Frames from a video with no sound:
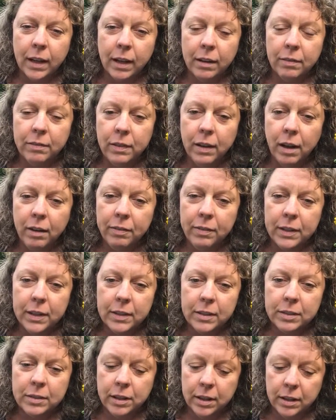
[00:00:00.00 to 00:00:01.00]
I've loved
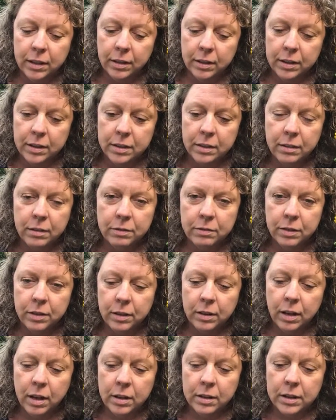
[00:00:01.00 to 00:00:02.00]
these critters for
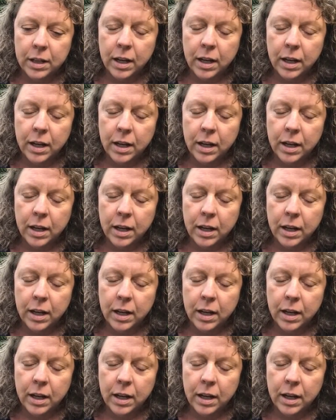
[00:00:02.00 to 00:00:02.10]
a long